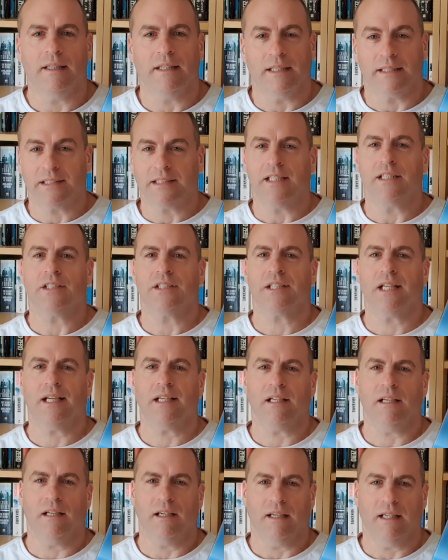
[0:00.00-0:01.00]
and since
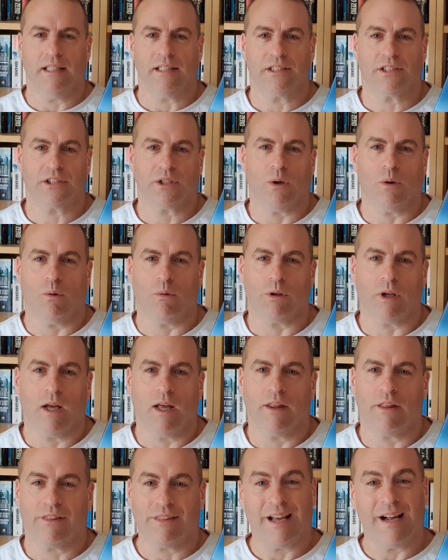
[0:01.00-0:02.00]
then it's sold
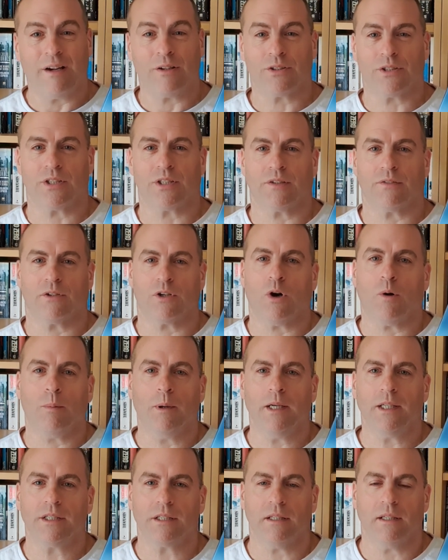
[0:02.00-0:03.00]
thousands of
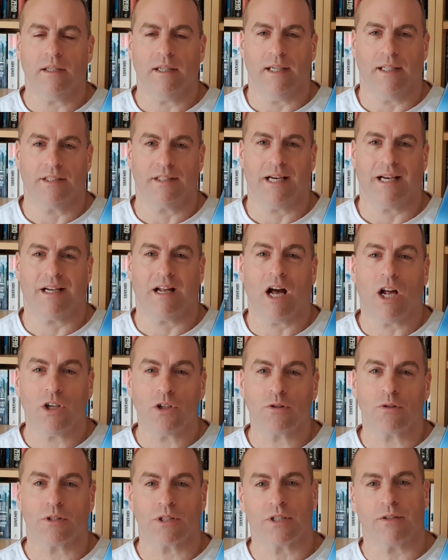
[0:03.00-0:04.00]
copies, it's had
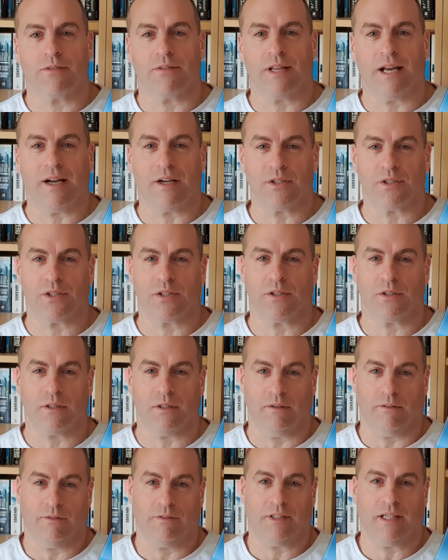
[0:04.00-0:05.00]
hundreds of thousands
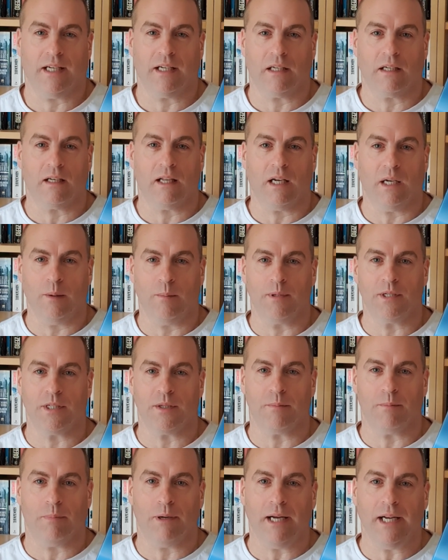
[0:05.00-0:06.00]
of Kindle
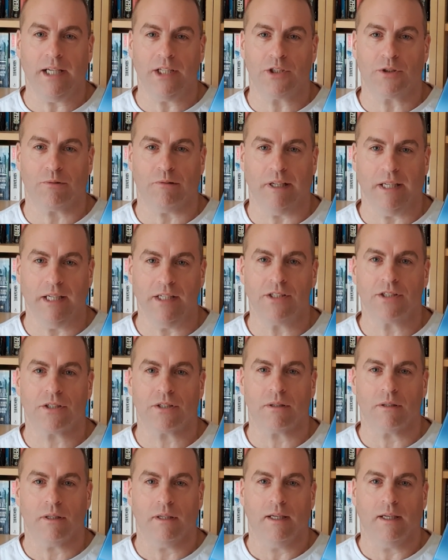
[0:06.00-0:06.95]
Unlimited page reads,